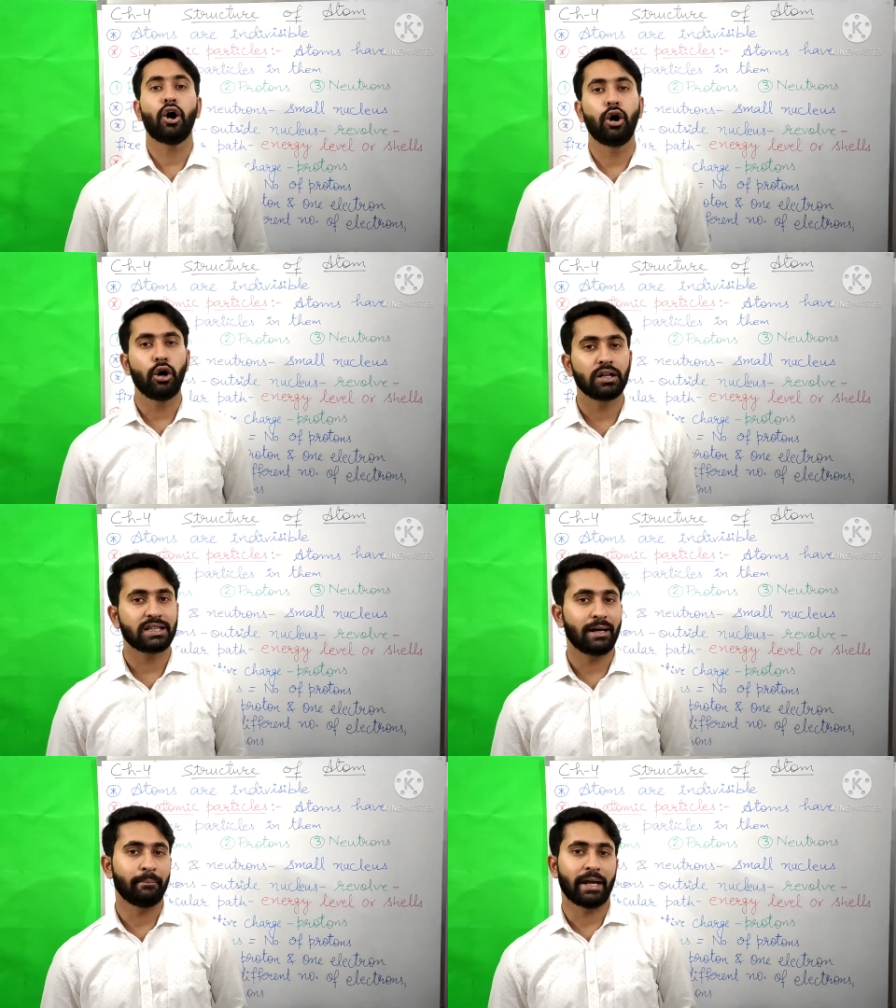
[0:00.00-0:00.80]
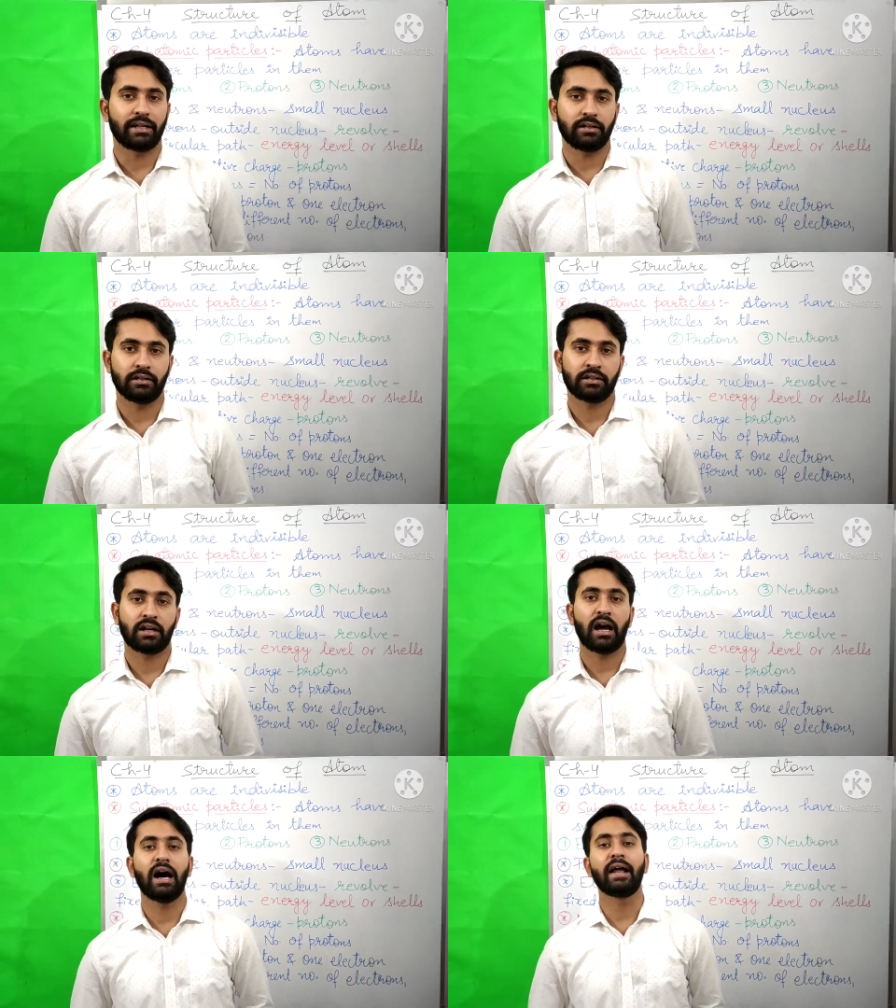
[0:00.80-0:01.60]
all the matter
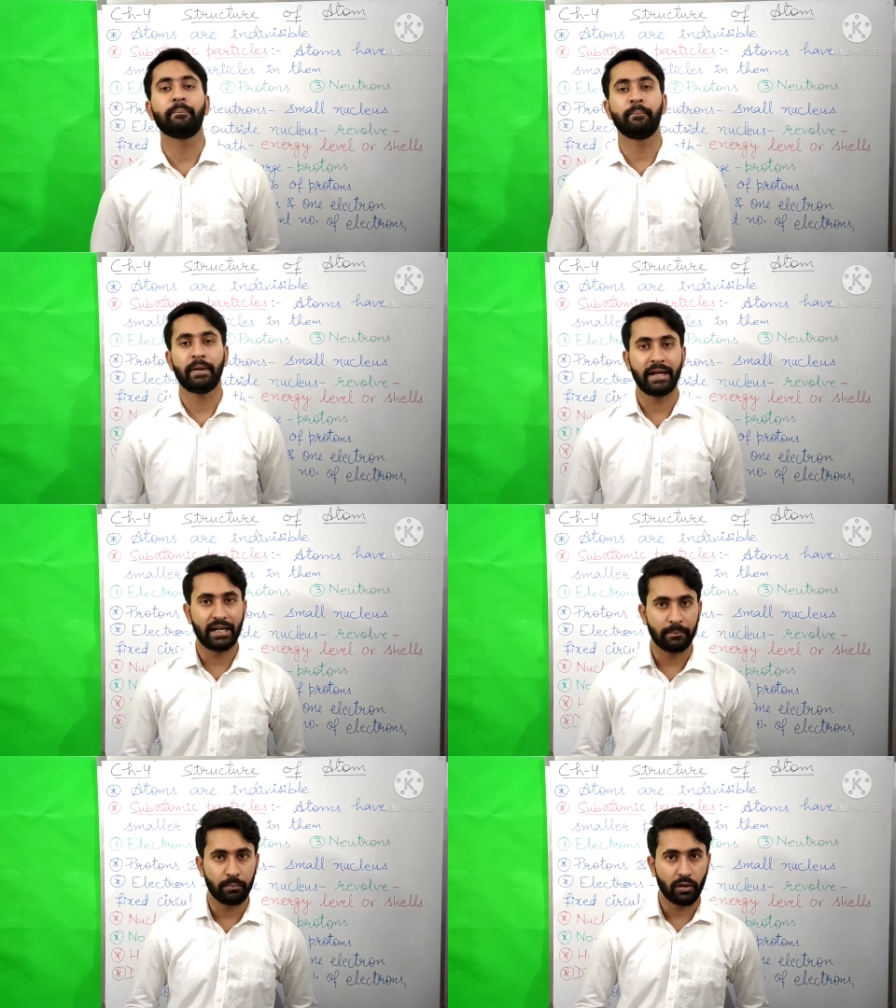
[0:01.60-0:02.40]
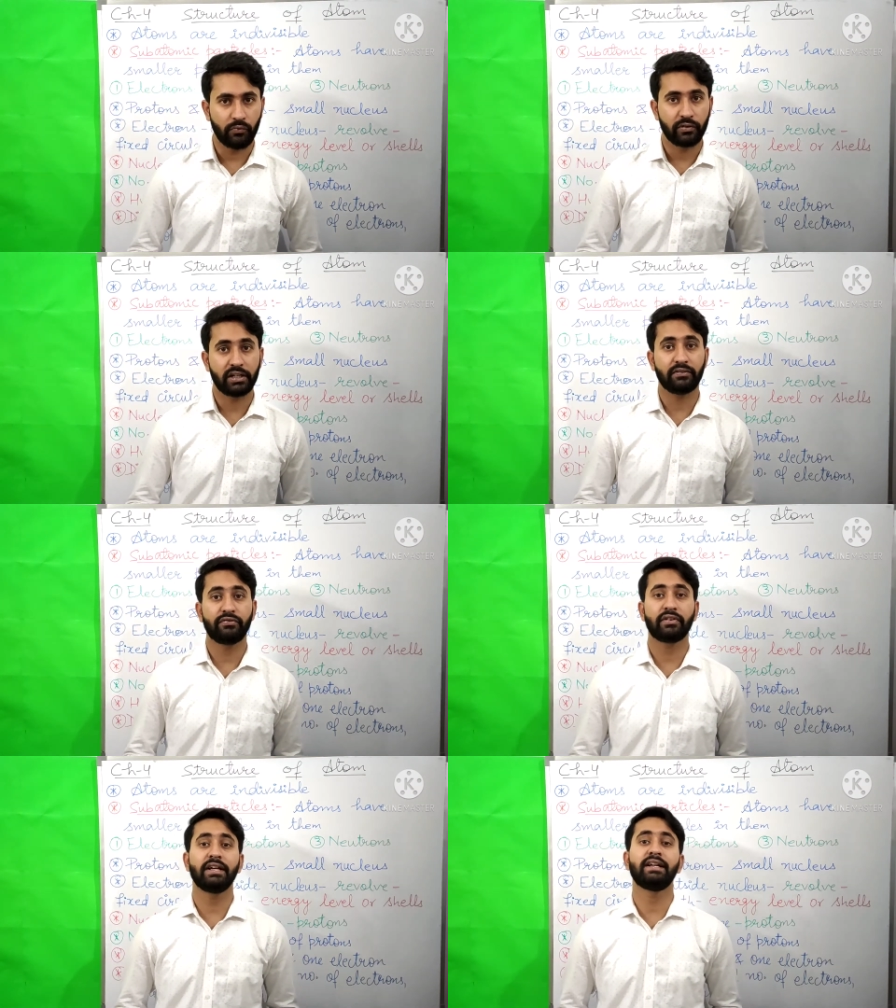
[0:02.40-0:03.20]
are made up of
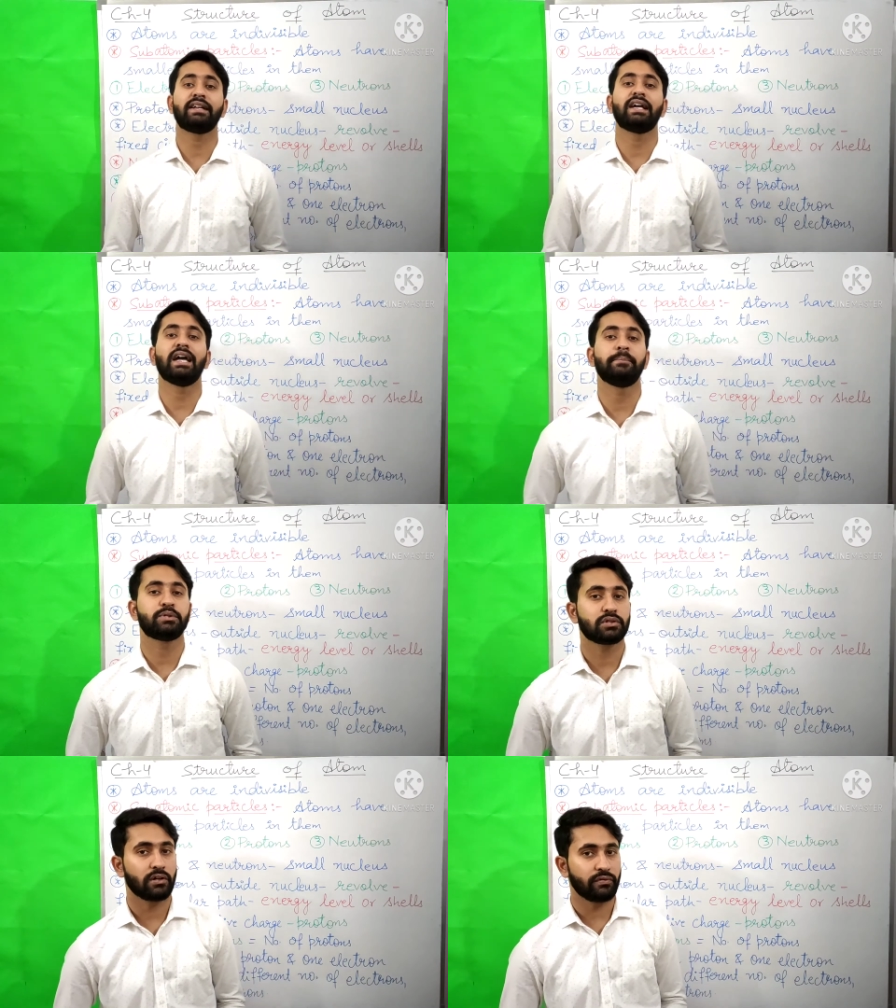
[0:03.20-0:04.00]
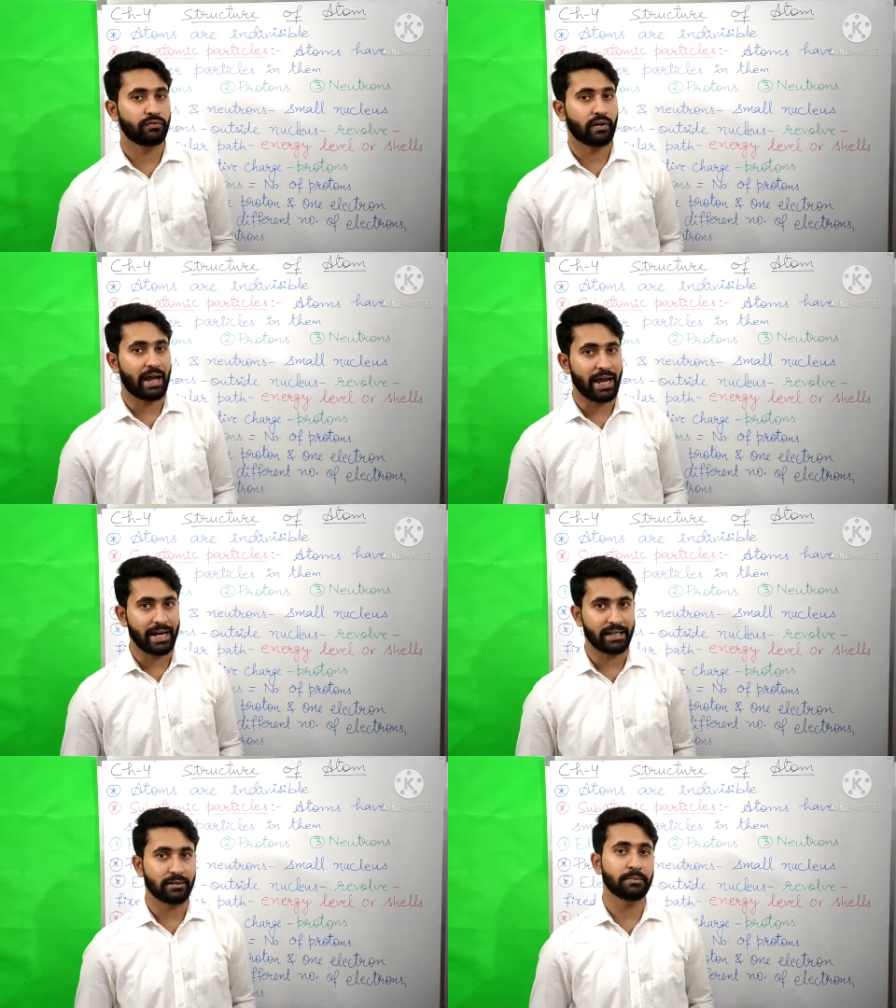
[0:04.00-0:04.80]
different types of
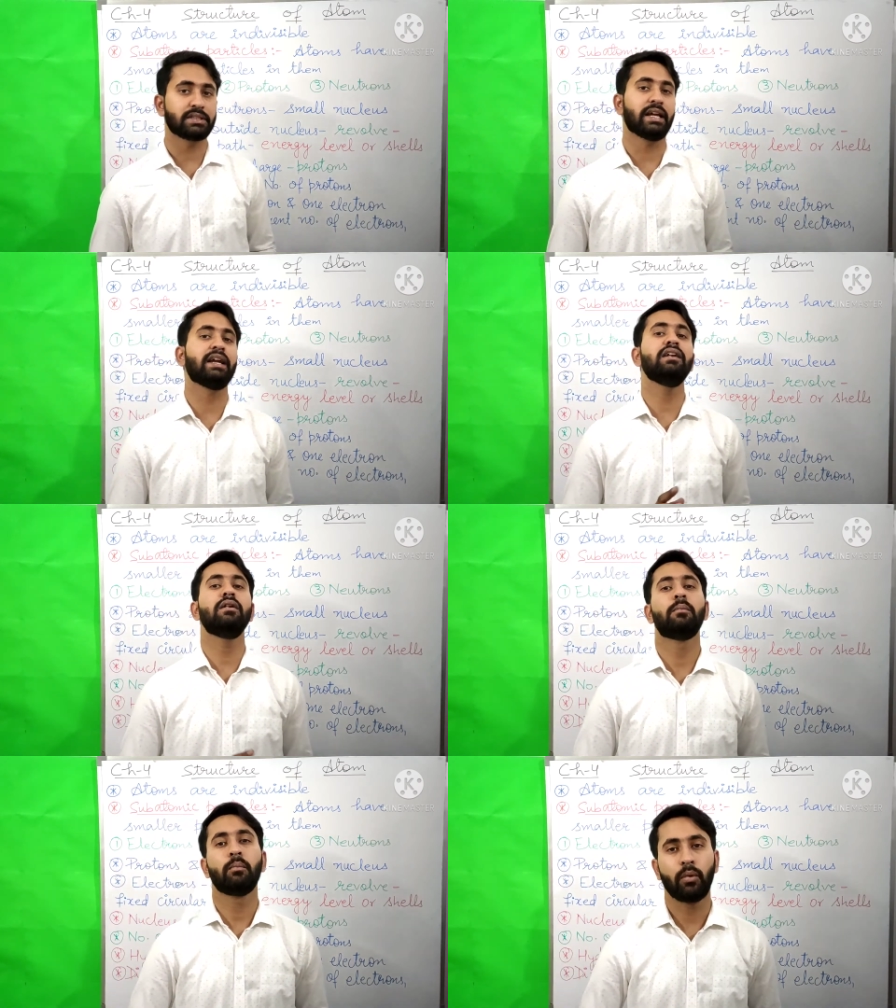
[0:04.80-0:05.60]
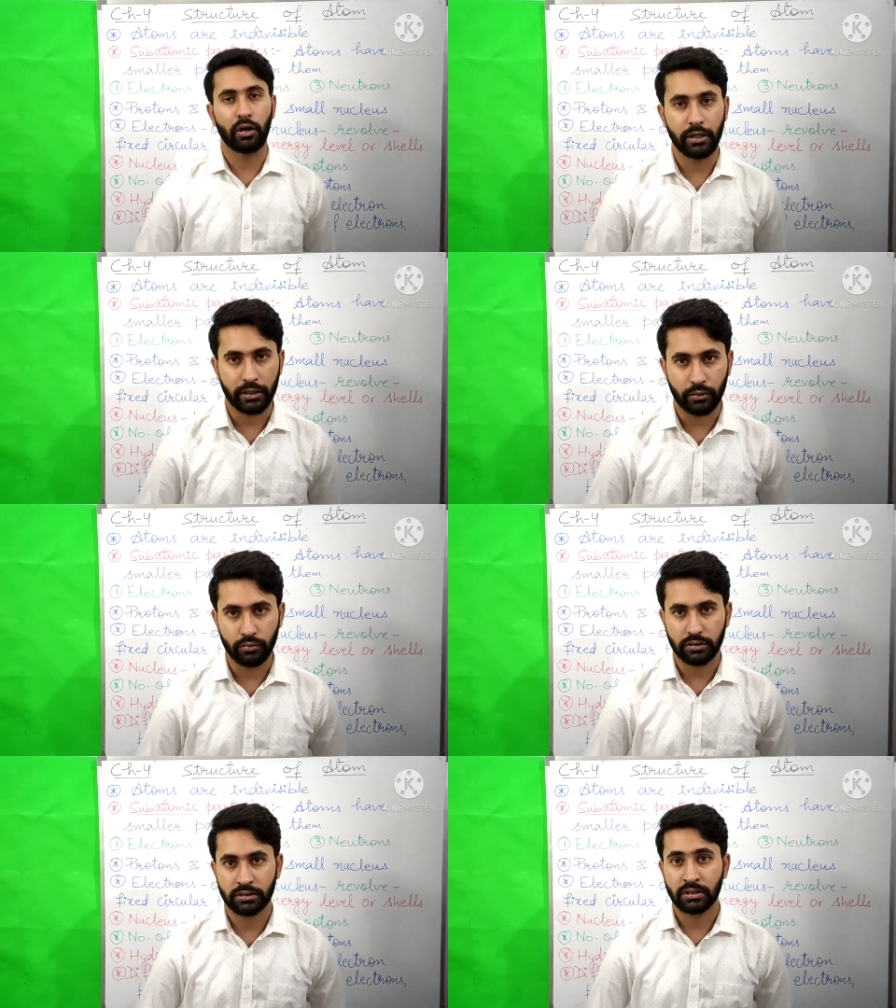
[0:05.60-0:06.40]
atoms and
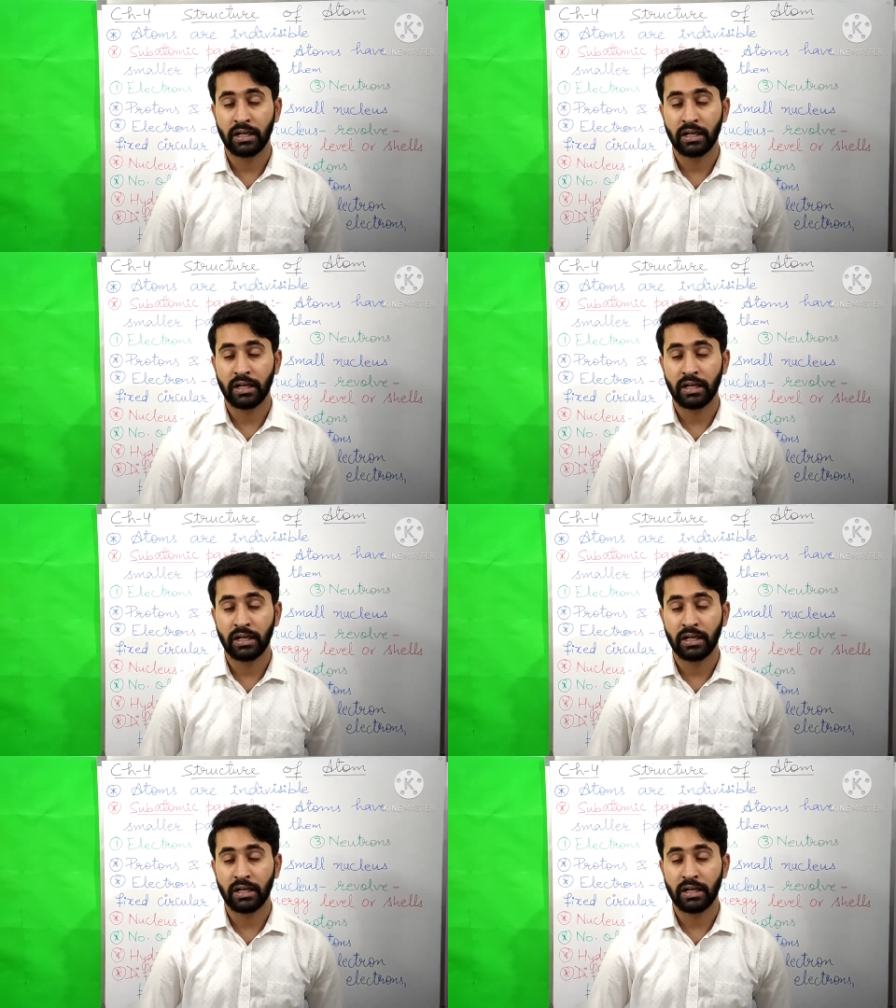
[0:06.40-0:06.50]
molecules,